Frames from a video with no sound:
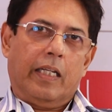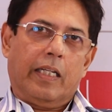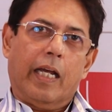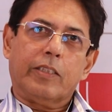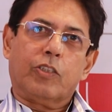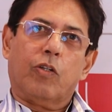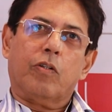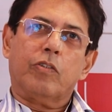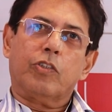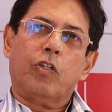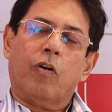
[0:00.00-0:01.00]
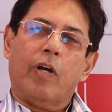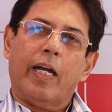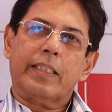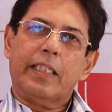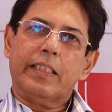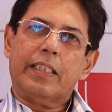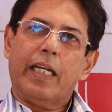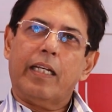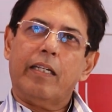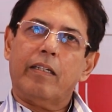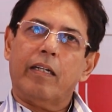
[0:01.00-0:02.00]
Yeah, so so as I
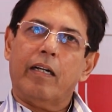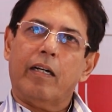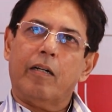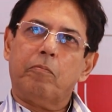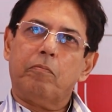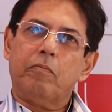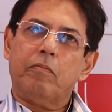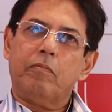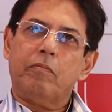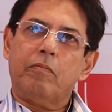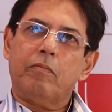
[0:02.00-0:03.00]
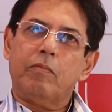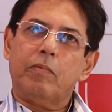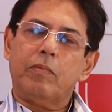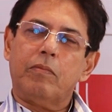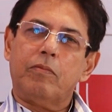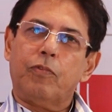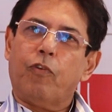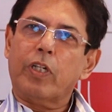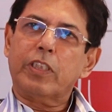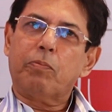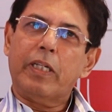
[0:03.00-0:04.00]
said, uh,
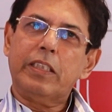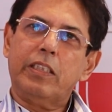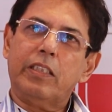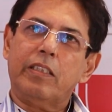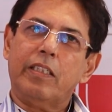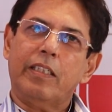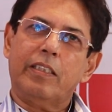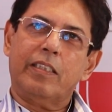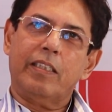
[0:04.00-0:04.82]
forest spice is is